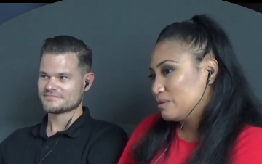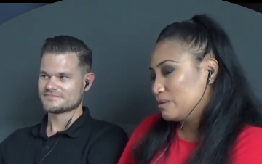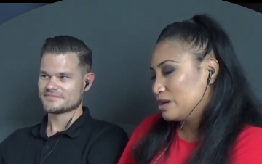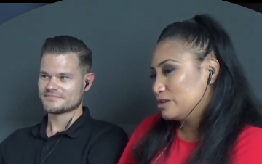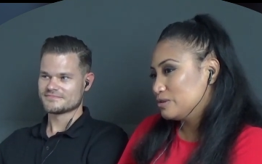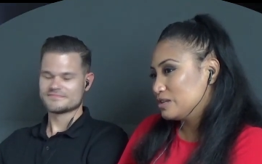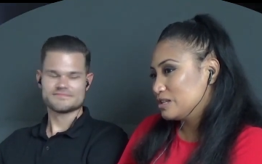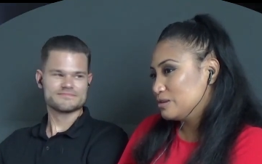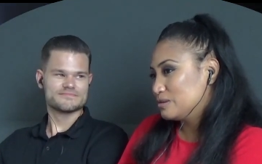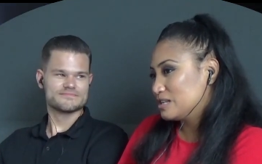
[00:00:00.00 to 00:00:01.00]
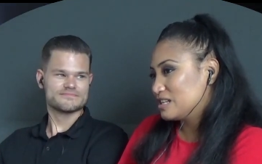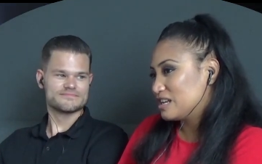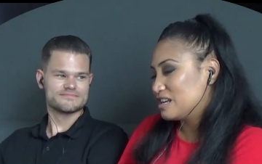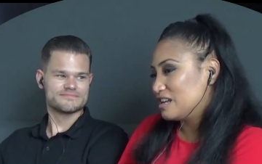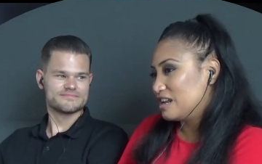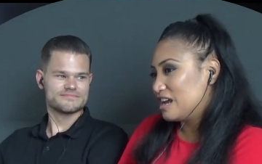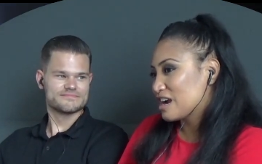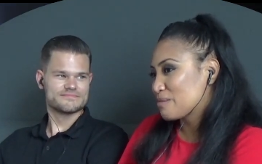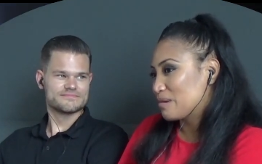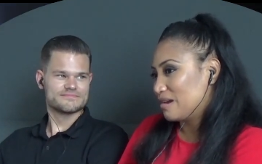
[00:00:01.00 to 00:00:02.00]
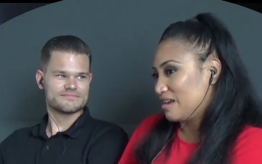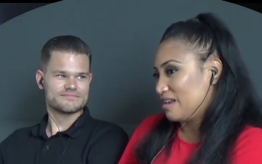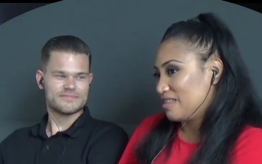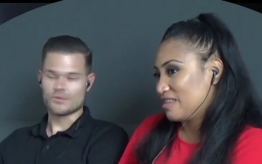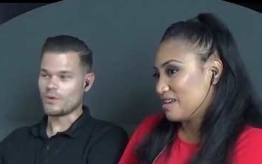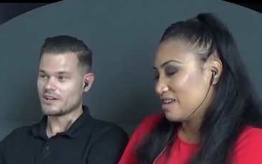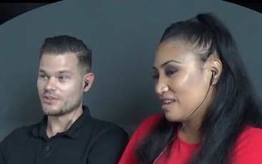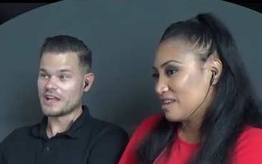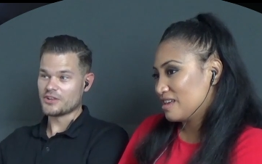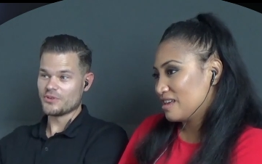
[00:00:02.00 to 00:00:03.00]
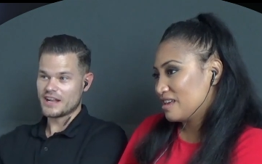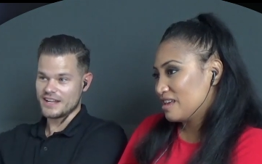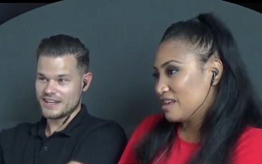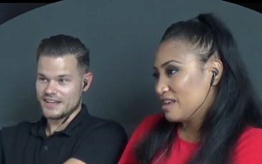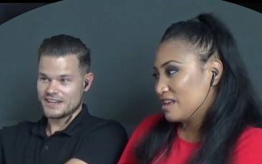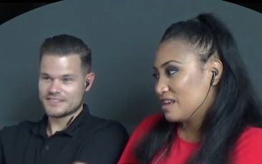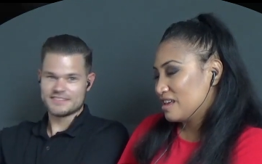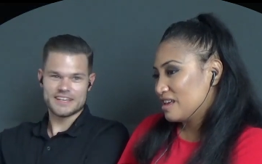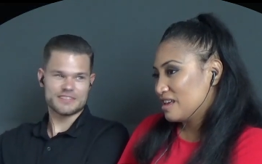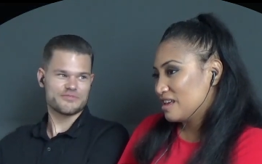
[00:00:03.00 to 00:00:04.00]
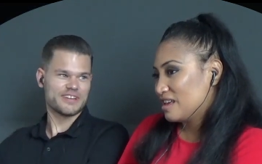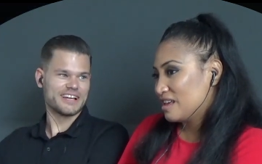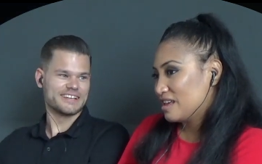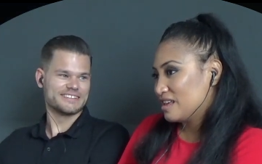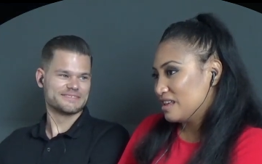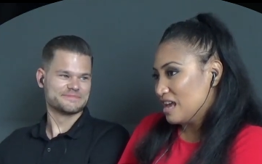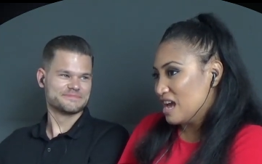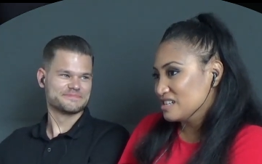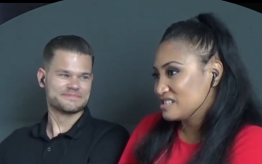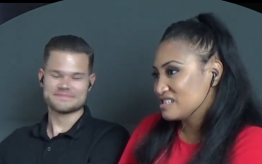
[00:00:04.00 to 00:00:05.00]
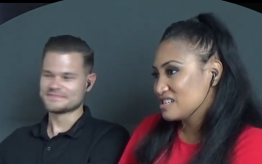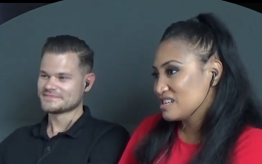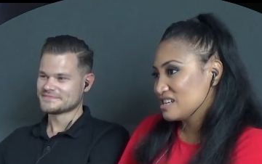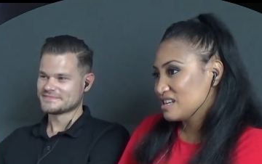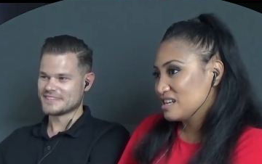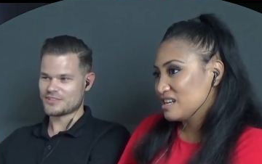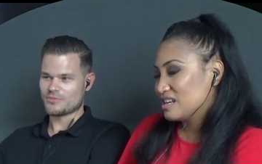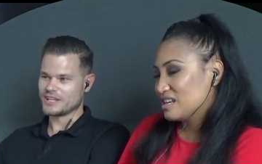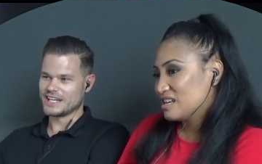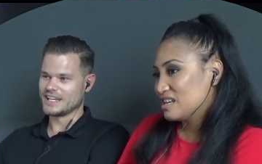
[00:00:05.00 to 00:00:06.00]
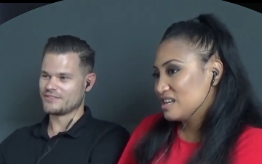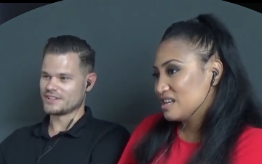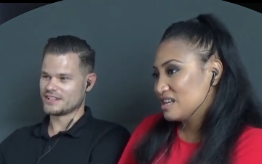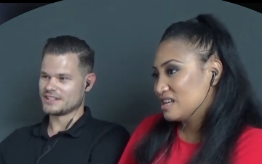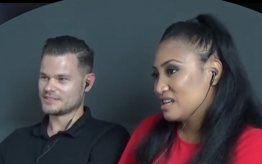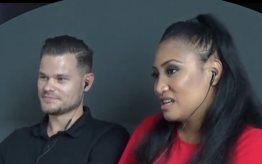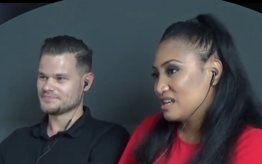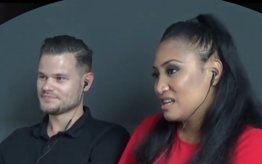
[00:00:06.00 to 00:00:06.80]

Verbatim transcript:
Speaker 1: Why do they do that in an airplane?
Speaker 2: Why do they do that in a test flight? Yes. That's what I never got.